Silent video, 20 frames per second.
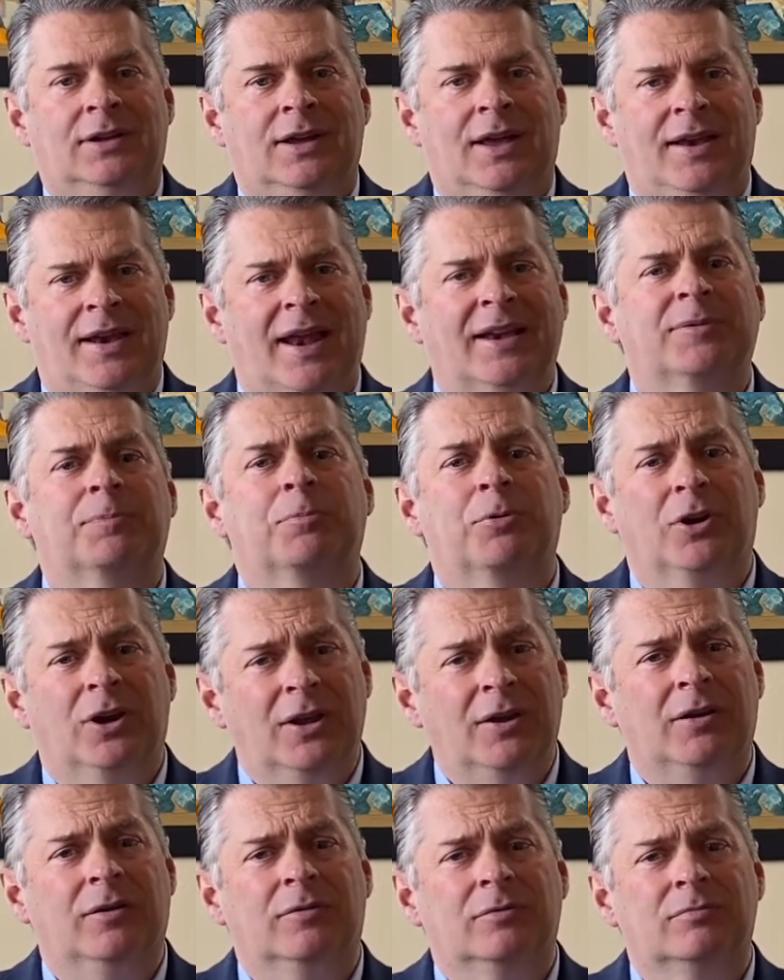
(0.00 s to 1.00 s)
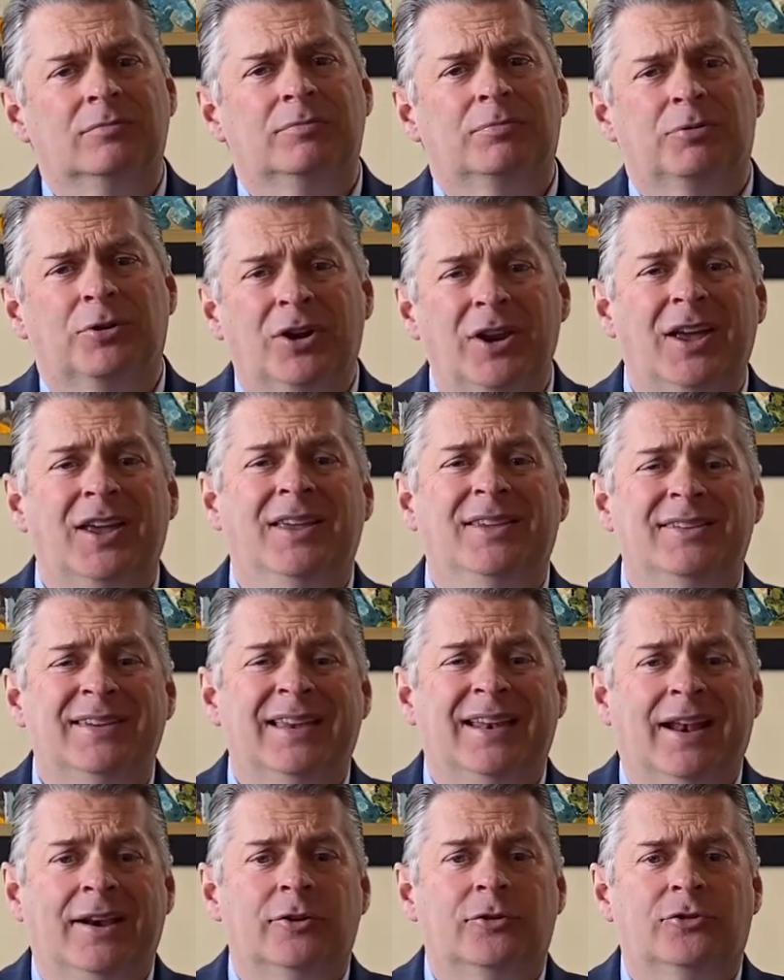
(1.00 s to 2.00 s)
And that's pretty pretty easy
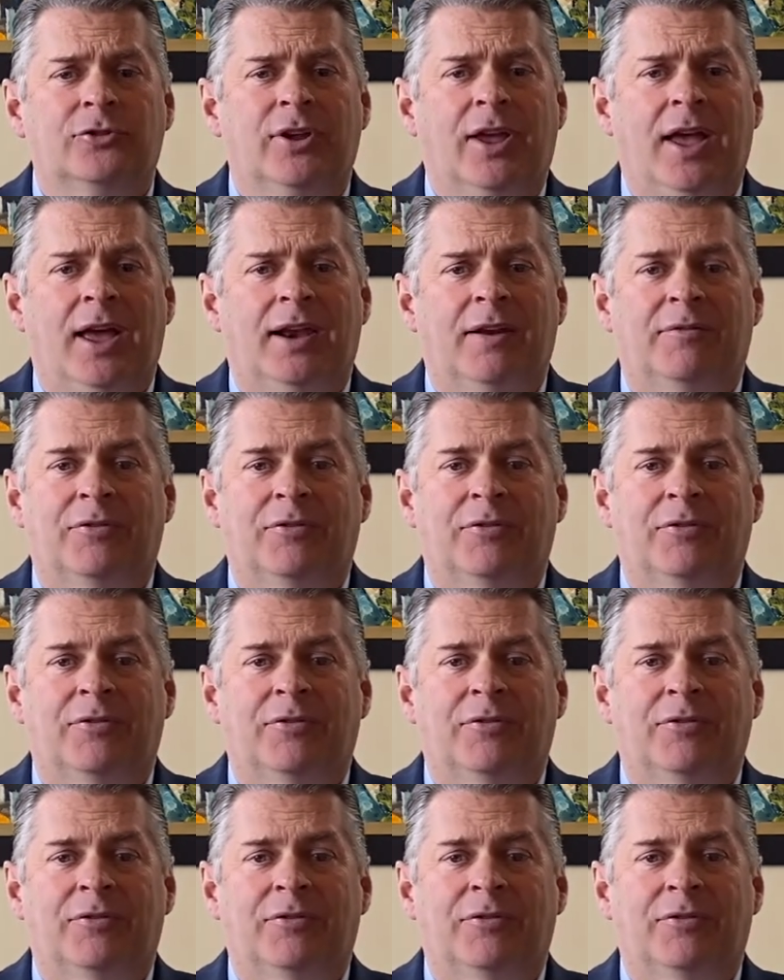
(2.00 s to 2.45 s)
to understand.